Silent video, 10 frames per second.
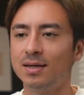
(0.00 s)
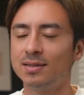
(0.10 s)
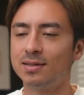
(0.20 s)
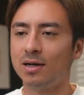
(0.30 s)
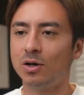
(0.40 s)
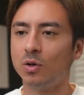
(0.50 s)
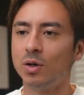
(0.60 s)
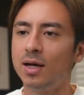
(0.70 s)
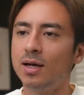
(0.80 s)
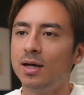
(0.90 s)

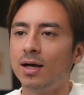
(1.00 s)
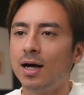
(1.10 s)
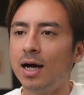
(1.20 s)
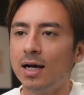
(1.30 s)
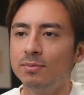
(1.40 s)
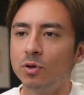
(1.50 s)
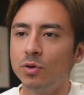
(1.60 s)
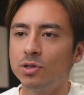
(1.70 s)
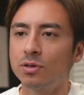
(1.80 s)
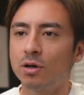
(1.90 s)
So I'm
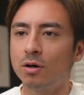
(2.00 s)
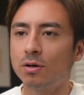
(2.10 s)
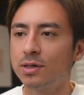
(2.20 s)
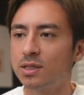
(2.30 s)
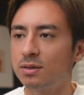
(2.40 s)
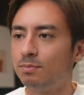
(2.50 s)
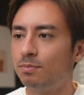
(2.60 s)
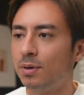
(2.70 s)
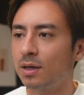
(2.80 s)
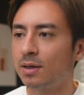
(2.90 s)
going to call this
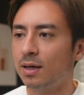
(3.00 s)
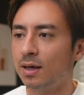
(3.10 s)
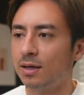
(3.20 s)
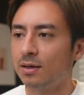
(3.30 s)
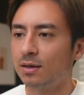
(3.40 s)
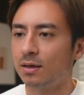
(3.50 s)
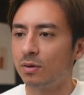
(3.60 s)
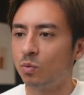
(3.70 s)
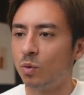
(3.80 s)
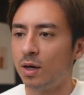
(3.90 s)
bucket
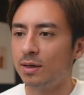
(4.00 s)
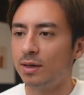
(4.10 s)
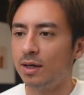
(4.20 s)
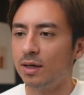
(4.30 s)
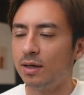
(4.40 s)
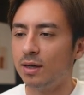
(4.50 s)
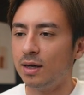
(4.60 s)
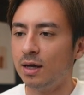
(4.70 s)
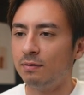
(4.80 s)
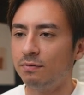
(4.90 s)

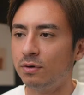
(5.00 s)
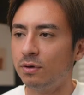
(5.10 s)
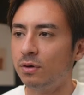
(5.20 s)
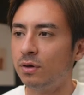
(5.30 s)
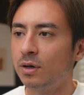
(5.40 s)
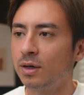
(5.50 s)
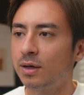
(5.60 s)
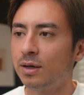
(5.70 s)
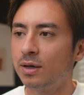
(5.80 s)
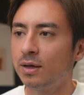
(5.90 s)
whatever
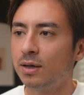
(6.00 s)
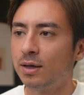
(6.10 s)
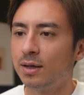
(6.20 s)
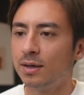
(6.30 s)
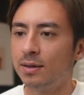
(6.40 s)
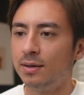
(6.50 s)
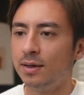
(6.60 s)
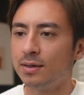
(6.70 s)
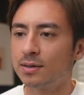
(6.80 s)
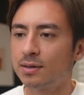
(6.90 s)

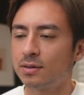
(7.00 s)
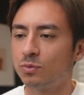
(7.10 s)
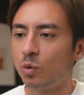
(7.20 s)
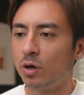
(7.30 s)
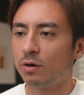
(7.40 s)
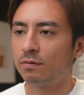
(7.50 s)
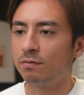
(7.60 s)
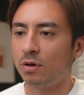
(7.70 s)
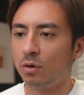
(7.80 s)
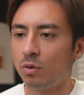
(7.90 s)
this
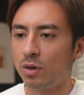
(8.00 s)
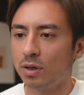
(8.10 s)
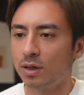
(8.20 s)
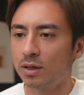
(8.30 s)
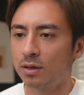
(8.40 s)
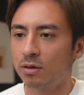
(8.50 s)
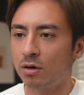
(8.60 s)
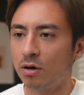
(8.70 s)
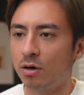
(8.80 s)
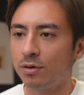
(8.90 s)
workflow
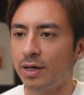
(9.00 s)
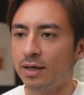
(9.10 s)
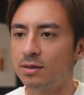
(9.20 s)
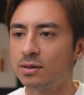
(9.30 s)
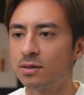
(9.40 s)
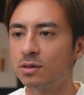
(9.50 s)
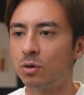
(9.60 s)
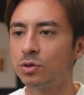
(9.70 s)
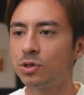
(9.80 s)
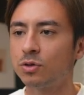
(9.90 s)
called it
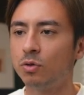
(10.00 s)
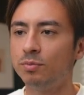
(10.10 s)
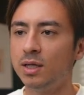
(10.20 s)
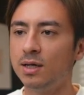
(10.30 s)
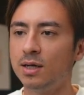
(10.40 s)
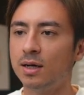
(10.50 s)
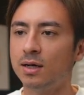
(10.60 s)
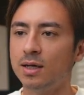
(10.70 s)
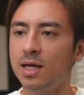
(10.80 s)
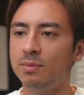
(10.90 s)
social
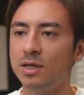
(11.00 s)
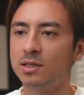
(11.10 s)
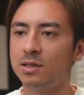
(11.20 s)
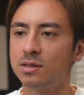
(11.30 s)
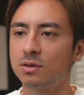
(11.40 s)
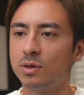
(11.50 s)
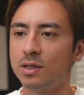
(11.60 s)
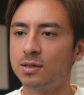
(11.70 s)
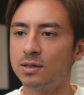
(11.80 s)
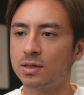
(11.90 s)
media images. So
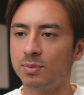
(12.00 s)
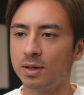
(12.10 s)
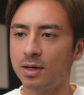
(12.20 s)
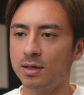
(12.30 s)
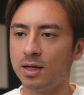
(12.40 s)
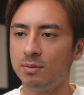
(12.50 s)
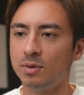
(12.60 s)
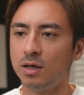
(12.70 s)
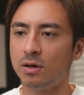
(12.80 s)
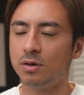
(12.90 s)
this is the bucket name
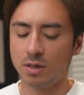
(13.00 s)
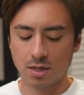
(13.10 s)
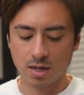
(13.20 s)
here.